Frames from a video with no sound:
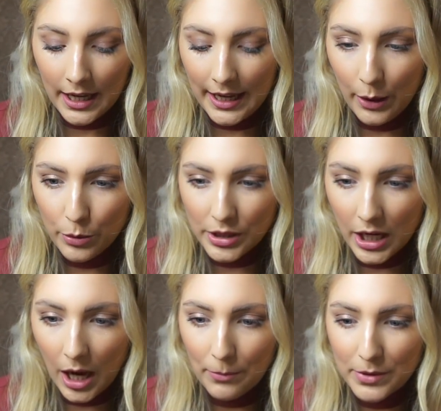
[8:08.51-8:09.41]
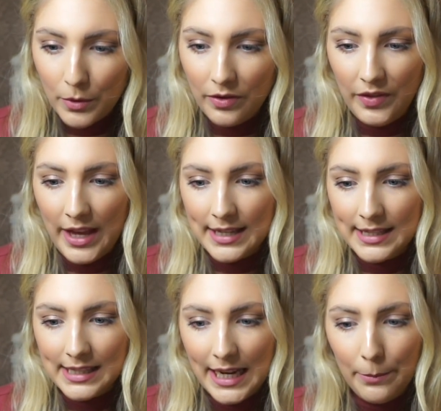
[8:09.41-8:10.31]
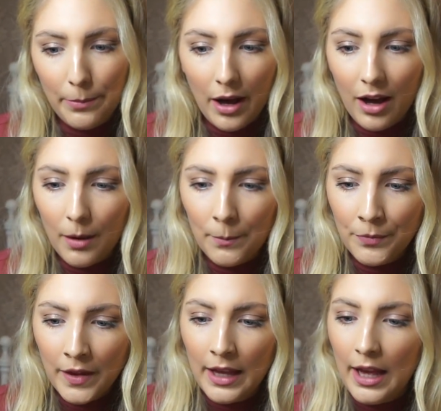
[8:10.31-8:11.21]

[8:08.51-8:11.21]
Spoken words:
It also comes with this sleep balm.